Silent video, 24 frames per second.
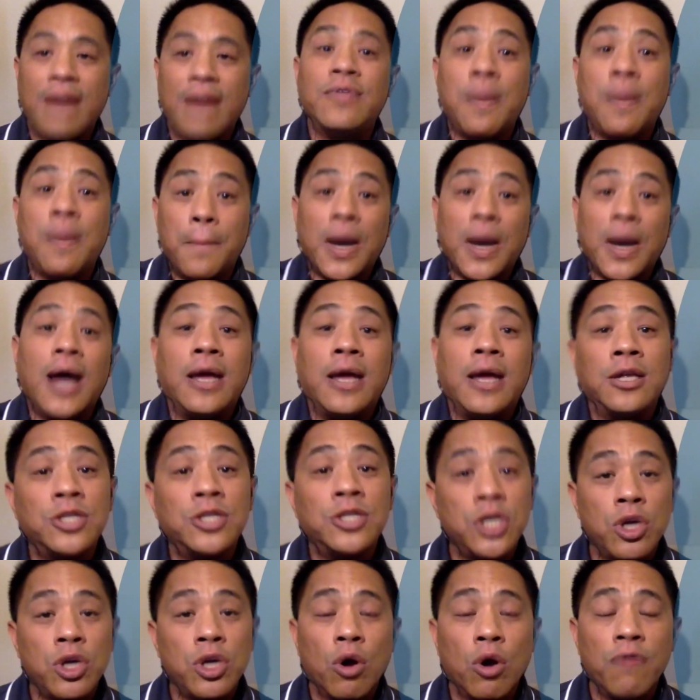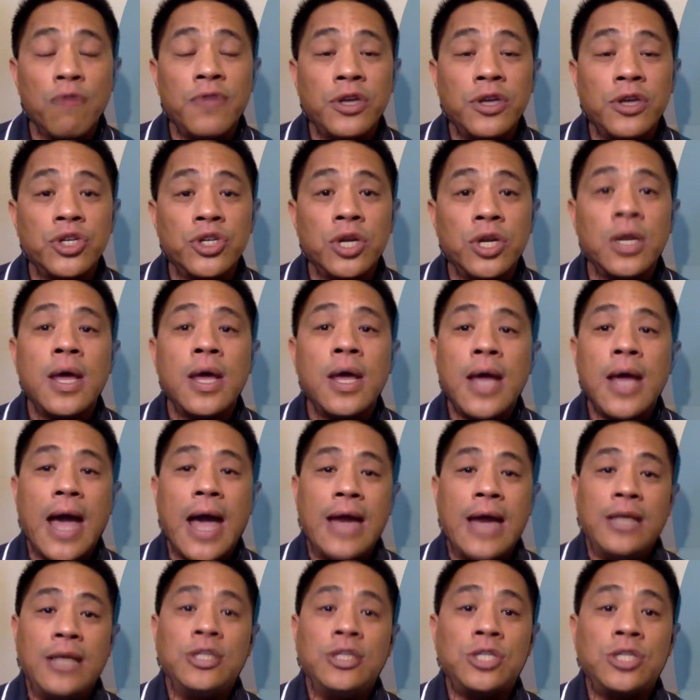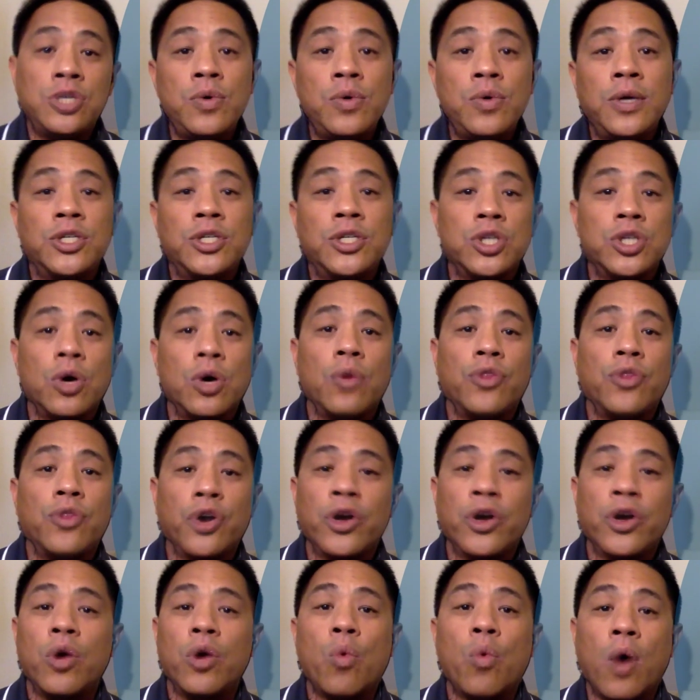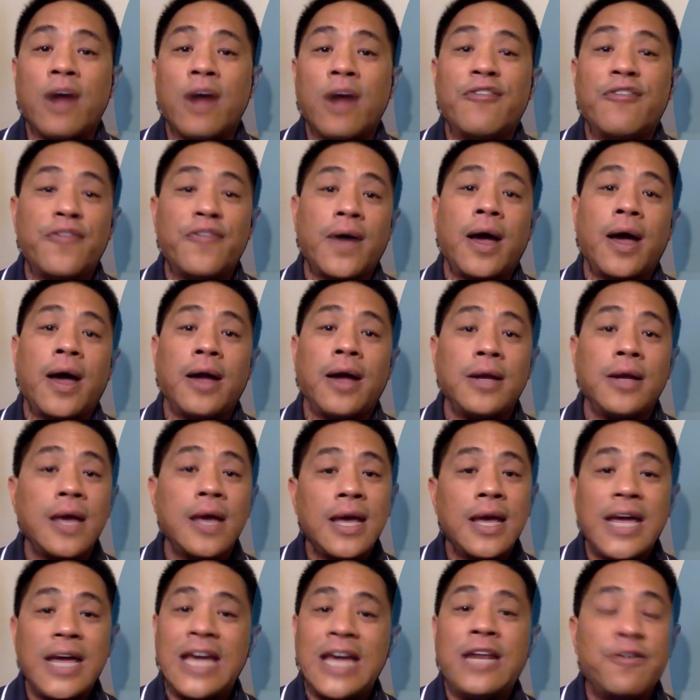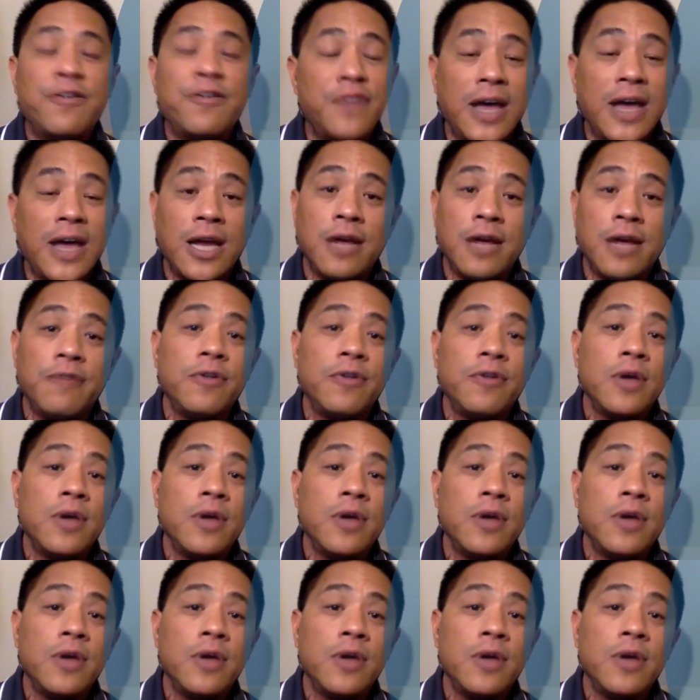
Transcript: buy into your vision, and in doing so, they're going to want to find innovative,